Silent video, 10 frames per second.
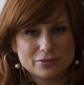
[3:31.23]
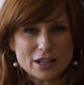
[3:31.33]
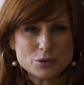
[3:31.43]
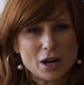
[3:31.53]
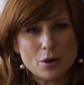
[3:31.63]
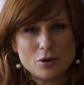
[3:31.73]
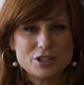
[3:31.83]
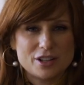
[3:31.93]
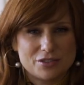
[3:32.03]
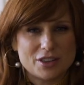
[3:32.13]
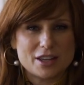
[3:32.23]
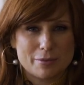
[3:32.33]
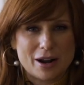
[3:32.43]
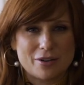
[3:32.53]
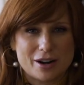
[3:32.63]
That's what I want you to think
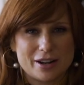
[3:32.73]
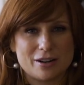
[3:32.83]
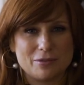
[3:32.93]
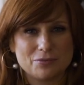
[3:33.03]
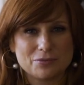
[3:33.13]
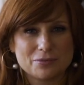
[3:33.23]
about right now.